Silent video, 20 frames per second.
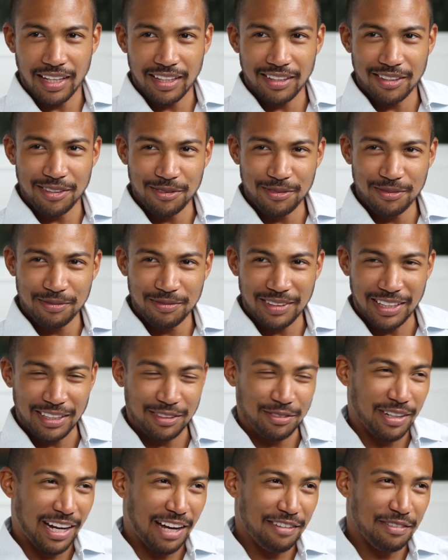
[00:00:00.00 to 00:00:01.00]
Thank you. Thanks
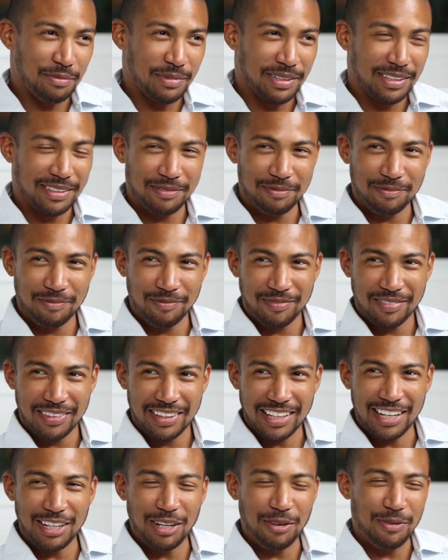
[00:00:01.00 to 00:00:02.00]
for having me.
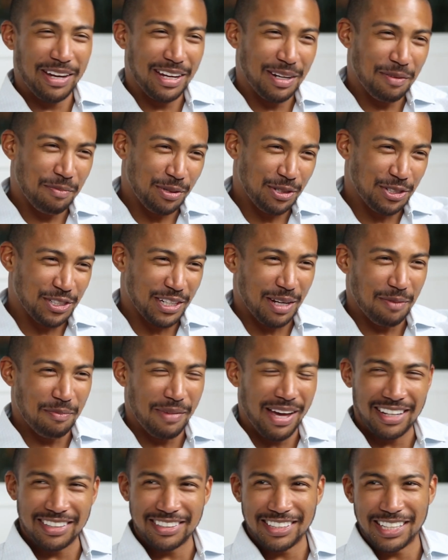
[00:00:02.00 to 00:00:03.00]
I know we had to push out
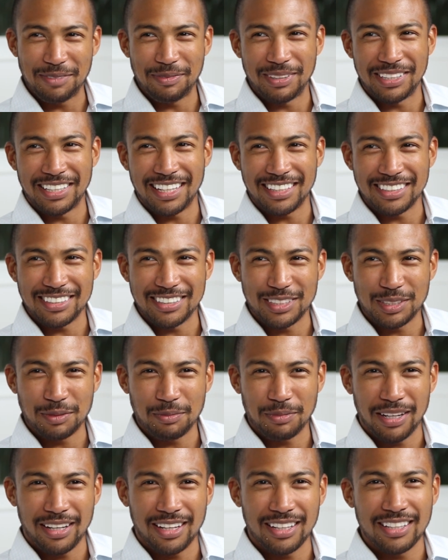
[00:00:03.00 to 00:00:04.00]
Matt Damon out of the
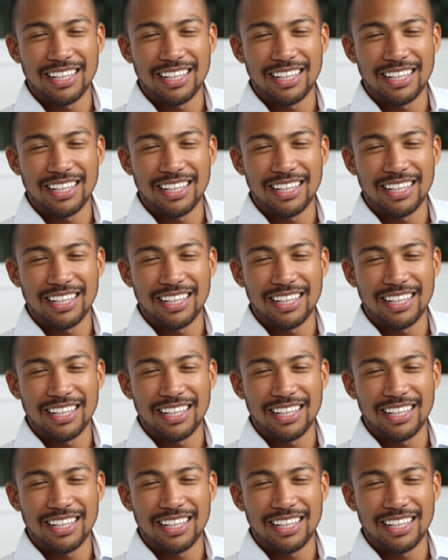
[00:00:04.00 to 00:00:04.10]
spot.